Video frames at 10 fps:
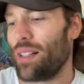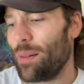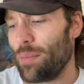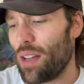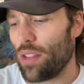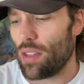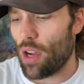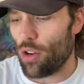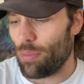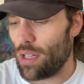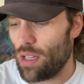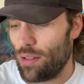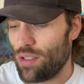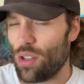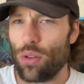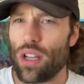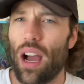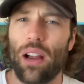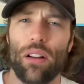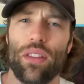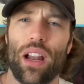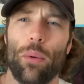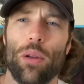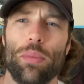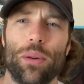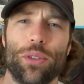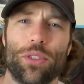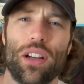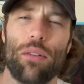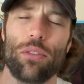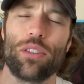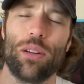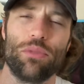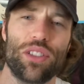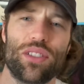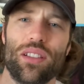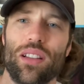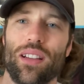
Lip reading: Nothing that would be so tiring that I wouldn't be able to recover from. Just,